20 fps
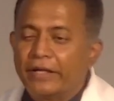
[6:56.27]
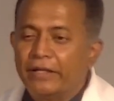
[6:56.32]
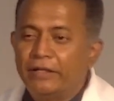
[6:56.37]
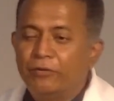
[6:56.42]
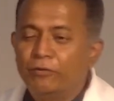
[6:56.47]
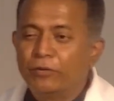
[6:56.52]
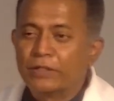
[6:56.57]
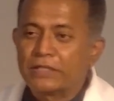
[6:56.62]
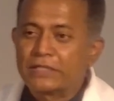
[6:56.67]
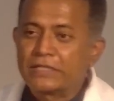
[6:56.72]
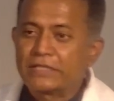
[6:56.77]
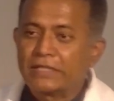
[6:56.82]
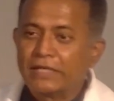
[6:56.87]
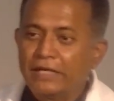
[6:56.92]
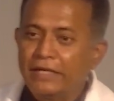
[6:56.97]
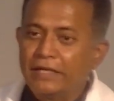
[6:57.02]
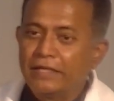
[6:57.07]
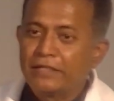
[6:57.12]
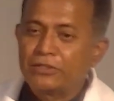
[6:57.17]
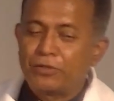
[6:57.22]
It was
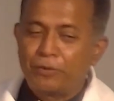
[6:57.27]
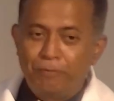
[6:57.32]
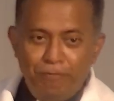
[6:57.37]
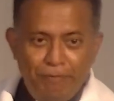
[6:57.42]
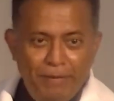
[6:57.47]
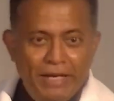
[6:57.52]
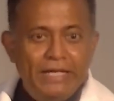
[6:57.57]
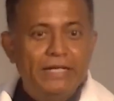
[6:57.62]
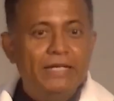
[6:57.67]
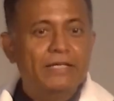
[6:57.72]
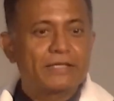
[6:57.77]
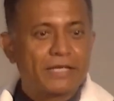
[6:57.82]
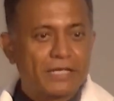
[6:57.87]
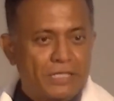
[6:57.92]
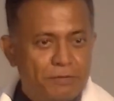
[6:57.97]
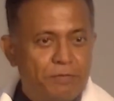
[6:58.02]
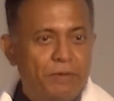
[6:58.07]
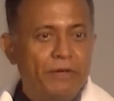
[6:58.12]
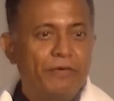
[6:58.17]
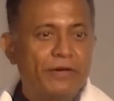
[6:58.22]
a tremendous
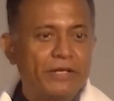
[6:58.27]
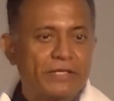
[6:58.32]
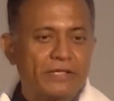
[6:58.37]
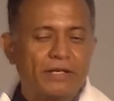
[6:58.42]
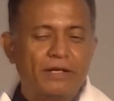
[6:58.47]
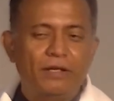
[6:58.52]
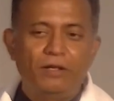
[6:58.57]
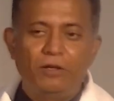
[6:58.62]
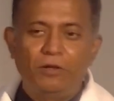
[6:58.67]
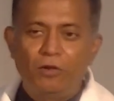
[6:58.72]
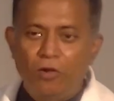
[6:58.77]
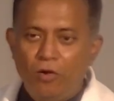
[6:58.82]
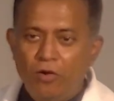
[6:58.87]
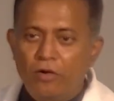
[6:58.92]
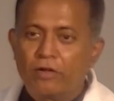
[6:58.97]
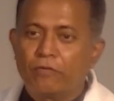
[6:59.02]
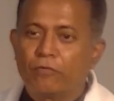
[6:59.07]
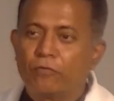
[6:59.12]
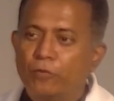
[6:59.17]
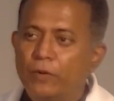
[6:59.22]
experience, a lot
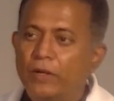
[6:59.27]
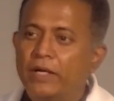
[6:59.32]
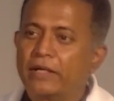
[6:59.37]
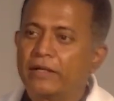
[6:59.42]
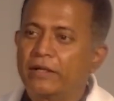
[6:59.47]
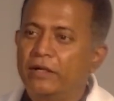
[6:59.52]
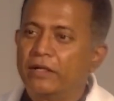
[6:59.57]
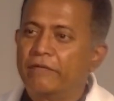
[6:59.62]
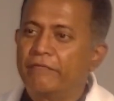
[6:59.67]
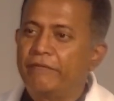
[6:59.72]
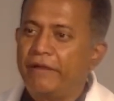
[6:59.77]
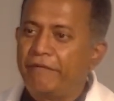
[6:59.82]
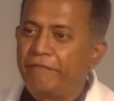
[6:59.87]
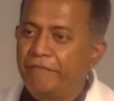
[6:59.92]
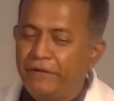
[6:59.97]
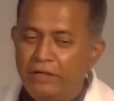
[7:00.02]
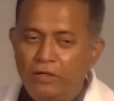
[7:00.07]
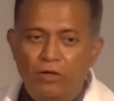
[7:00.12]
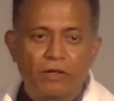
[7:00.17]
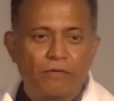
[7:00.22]
of work, a lot of
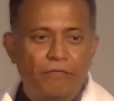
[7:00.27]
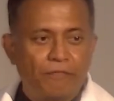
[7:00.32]
effort, a lot of